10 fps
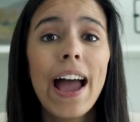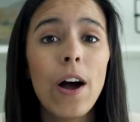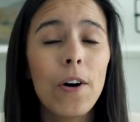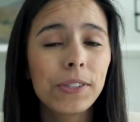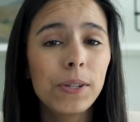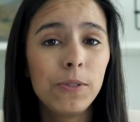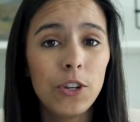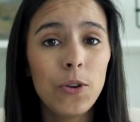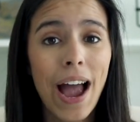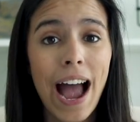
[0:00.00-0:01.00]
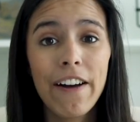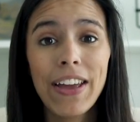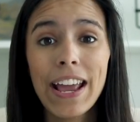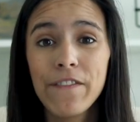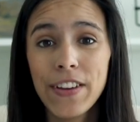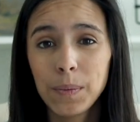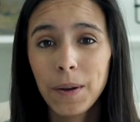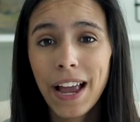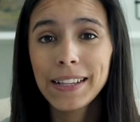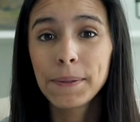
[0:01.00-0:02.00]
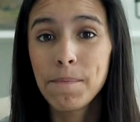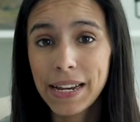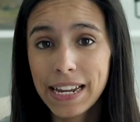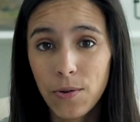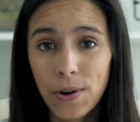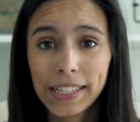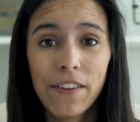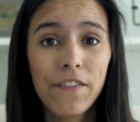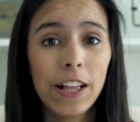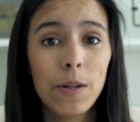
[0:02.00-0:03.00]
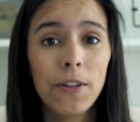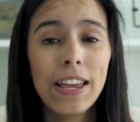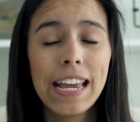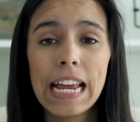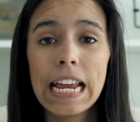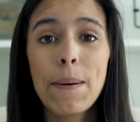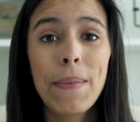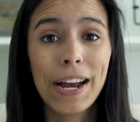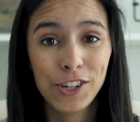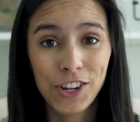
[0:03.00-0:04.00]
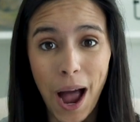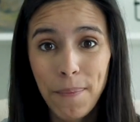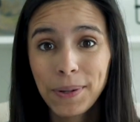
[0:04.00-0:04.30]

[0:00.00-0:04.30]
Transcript: I also do have a Facebook ads mini course available in my shop.